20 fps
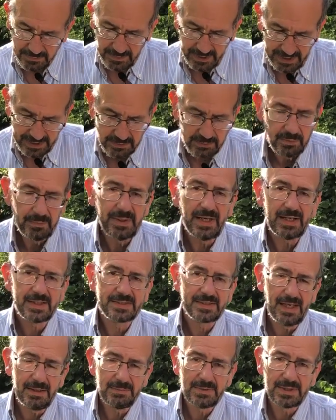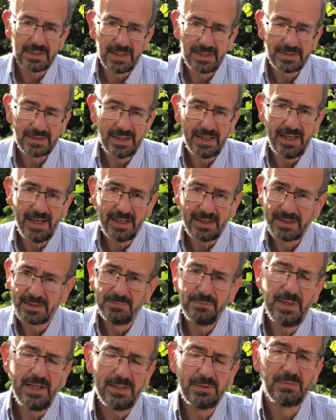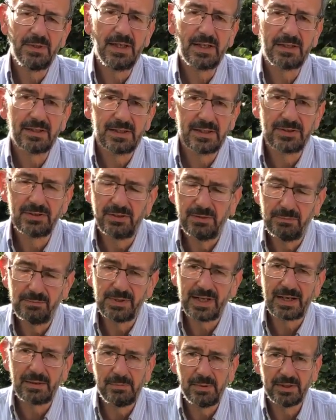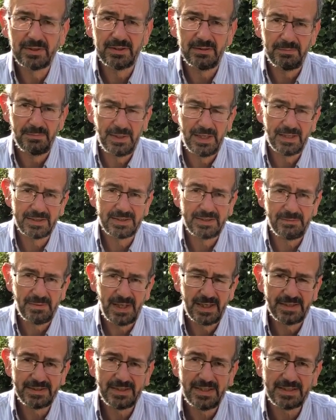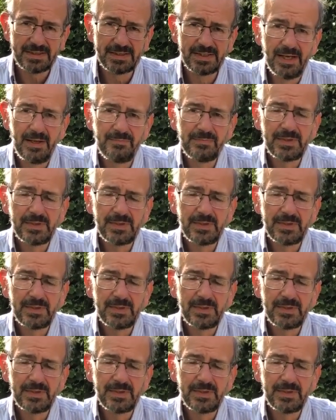bees will be accepted into here because bees work on a sort of bring a bottle party basis.